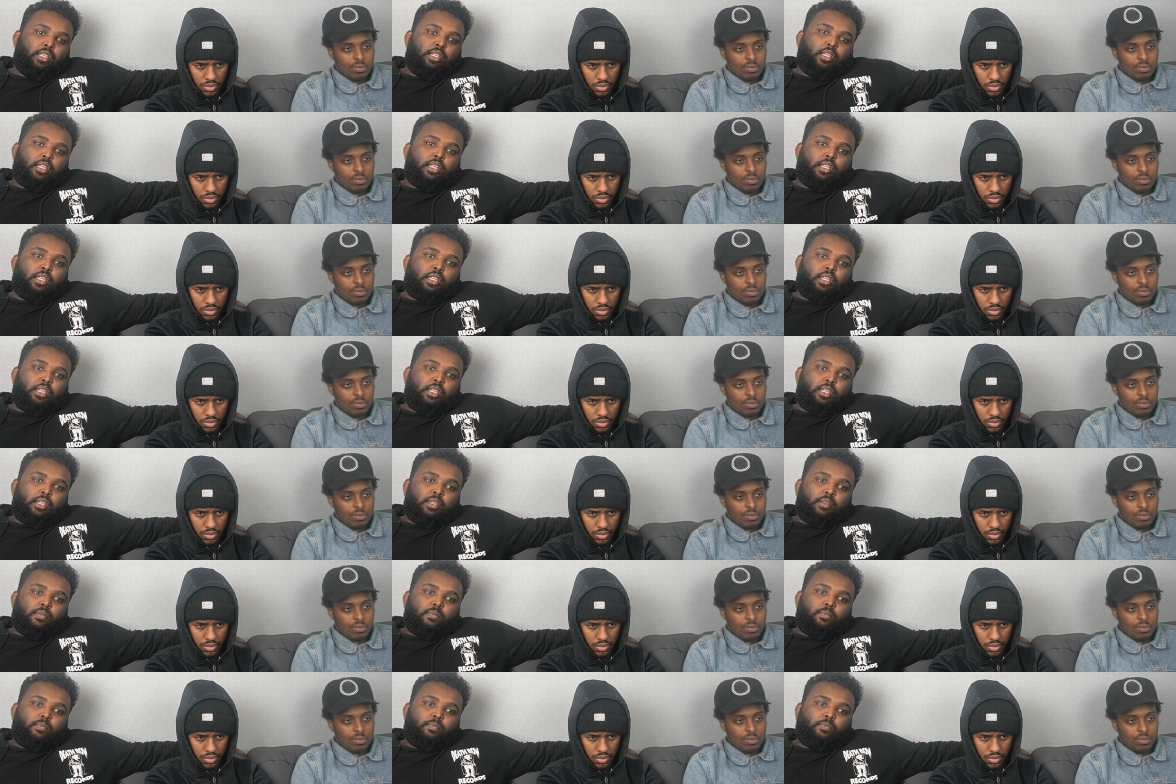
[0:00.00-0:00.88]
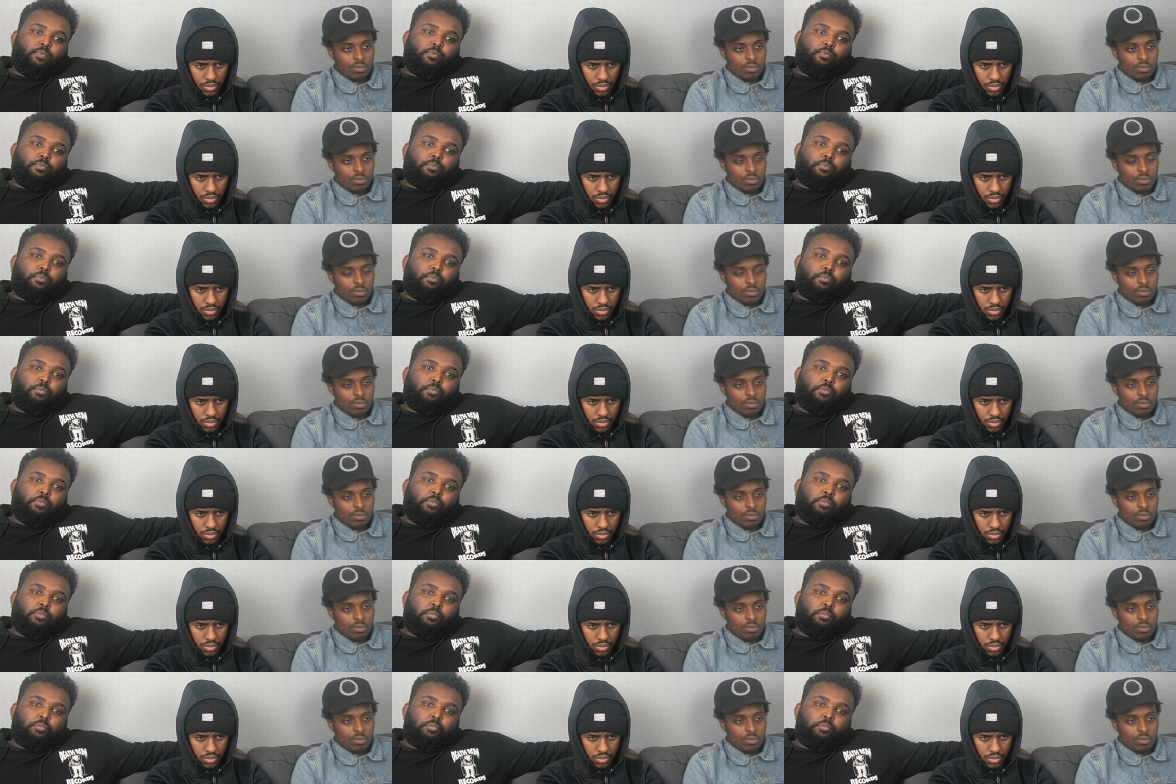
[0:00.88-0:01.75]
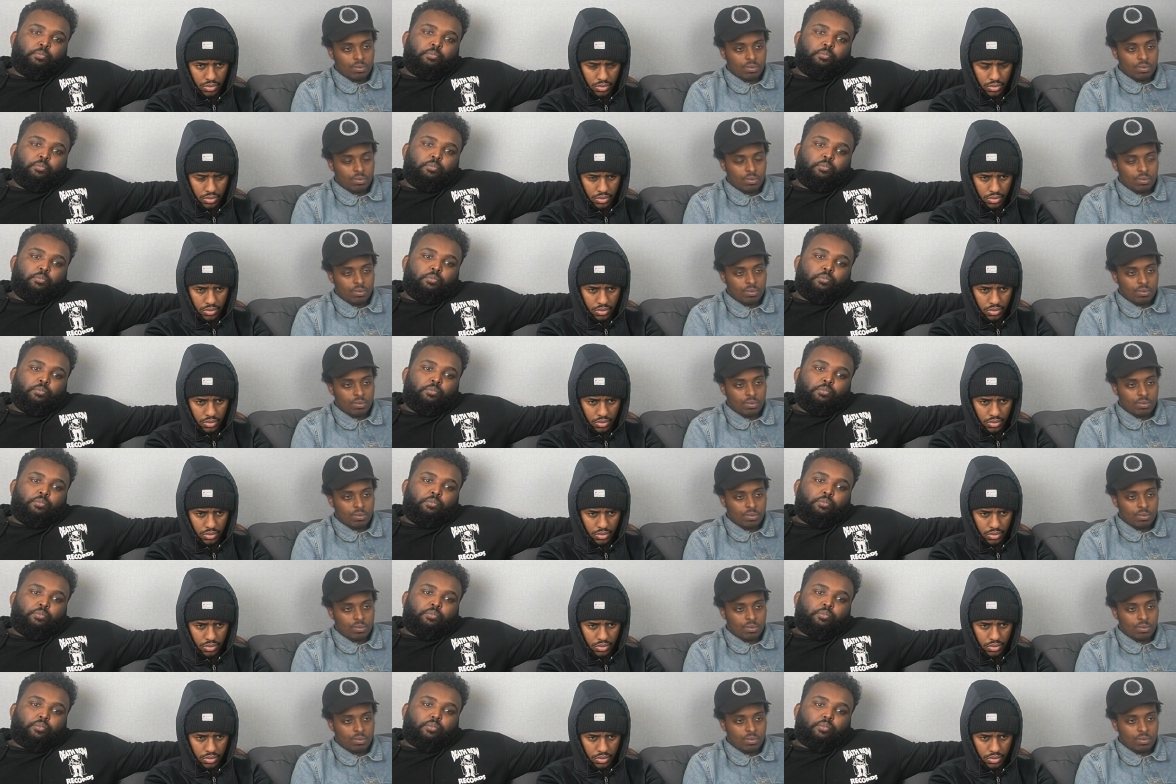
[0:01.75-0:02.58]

Nothing is said.